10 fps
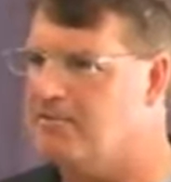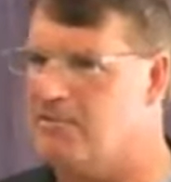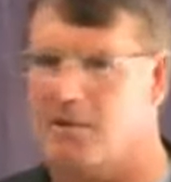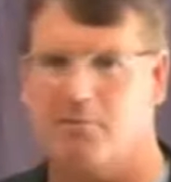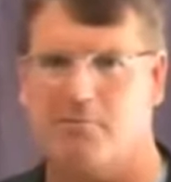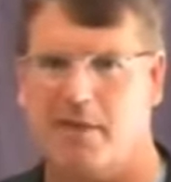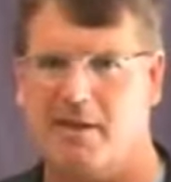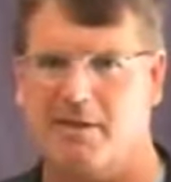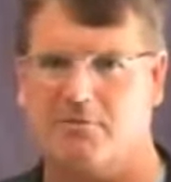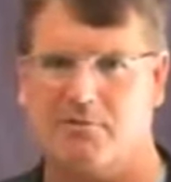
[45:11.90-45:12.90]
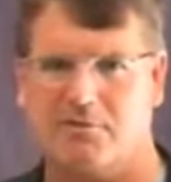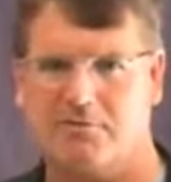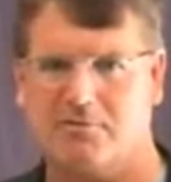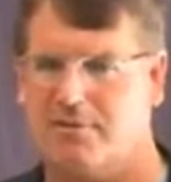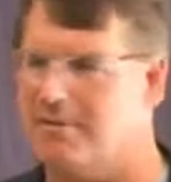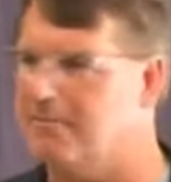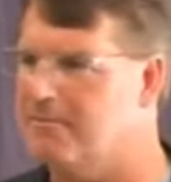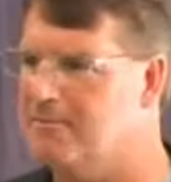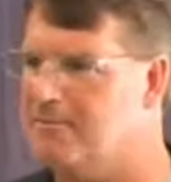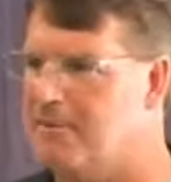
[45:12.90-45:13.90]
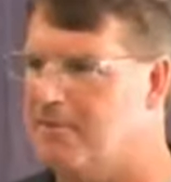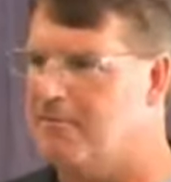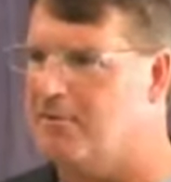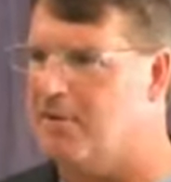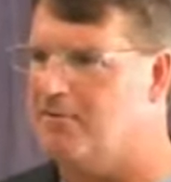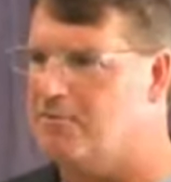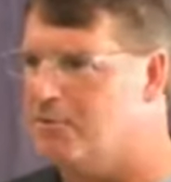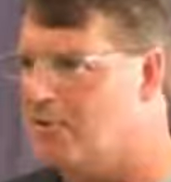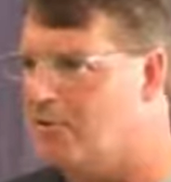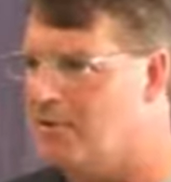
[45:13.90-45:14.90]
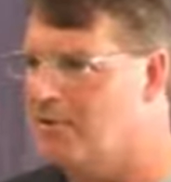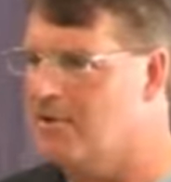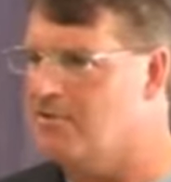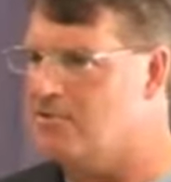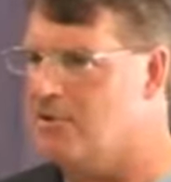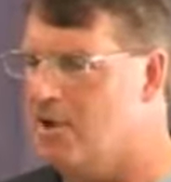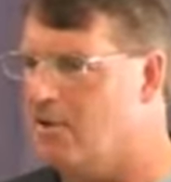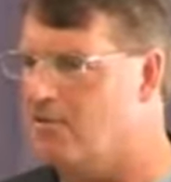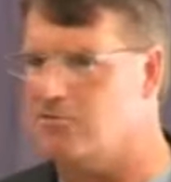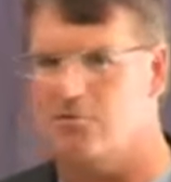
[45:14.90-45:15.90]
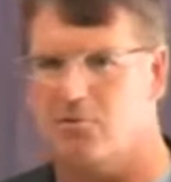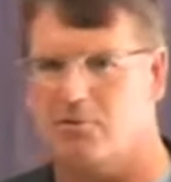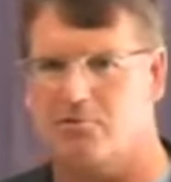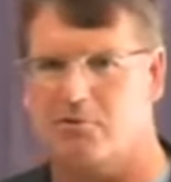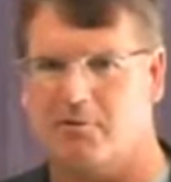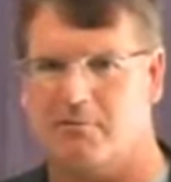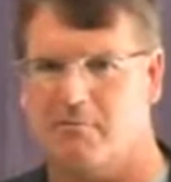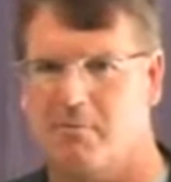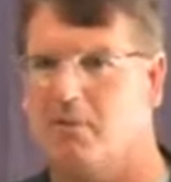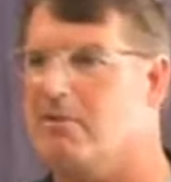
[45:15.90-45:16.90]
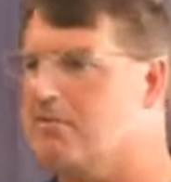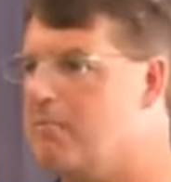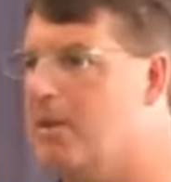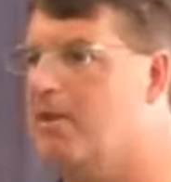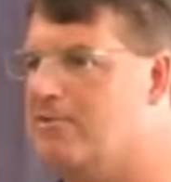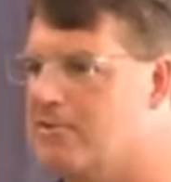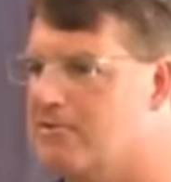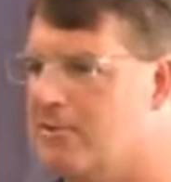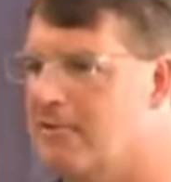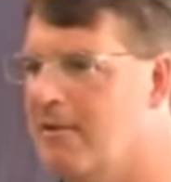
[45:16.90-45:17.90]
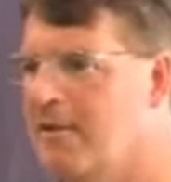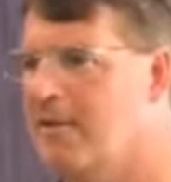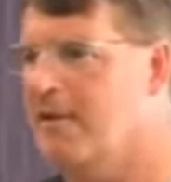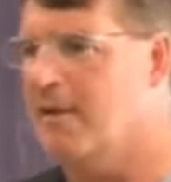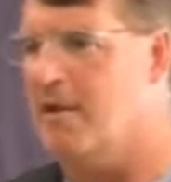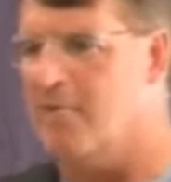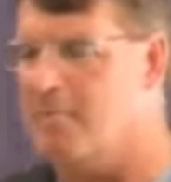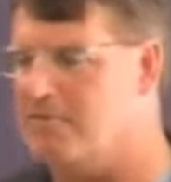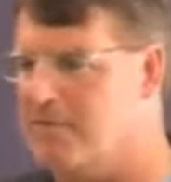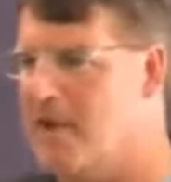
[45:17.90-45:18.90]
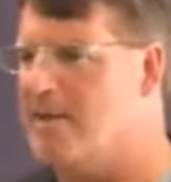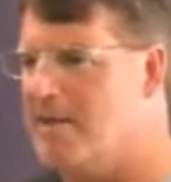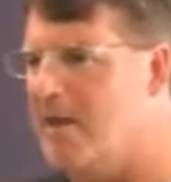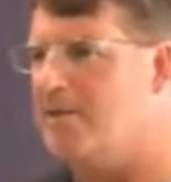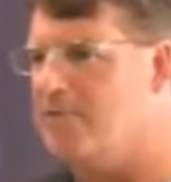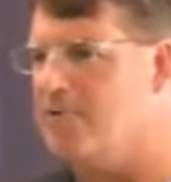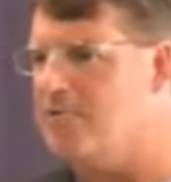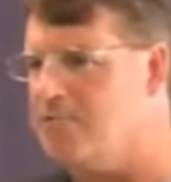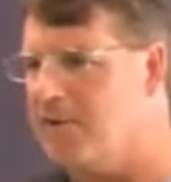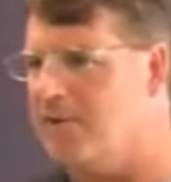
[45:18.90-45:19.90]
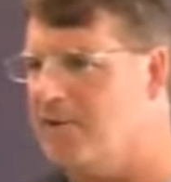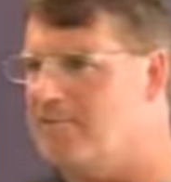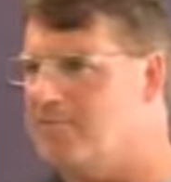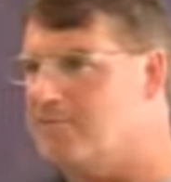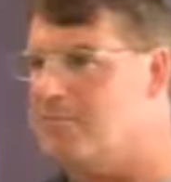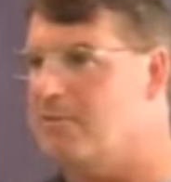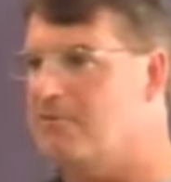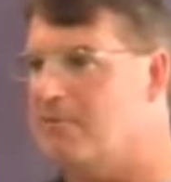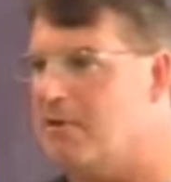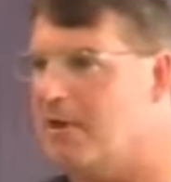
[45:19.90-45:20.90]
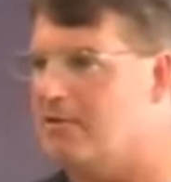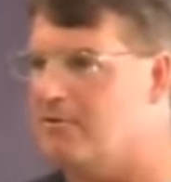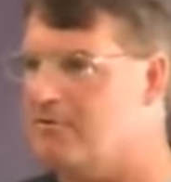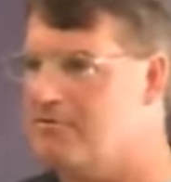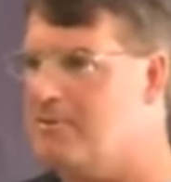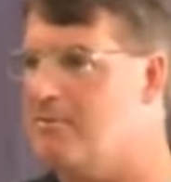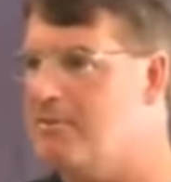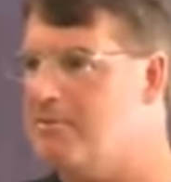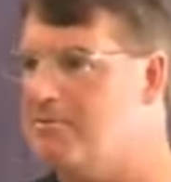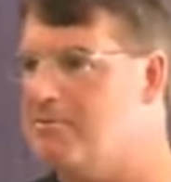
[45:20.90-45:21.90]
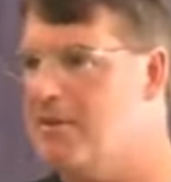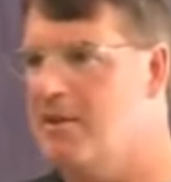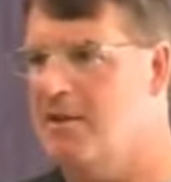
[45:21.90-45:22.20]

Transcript: Just like with my antitrust stuff, as you know, the Chicago School has written millions of pages on how misguided antitrust regulation has been for 100 and some years.